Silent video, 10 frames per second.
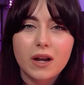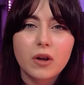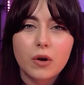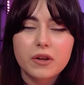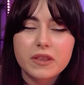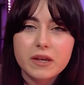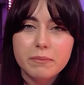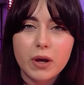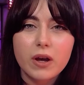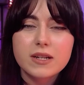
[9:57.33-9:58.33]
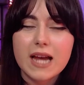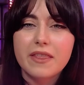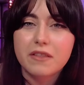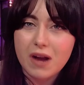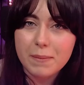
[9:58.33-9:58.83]
unlock the bird
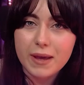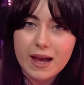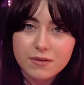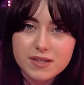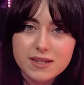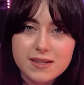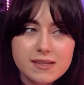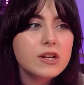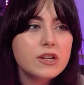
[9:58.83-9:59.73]
and the rabbit houses.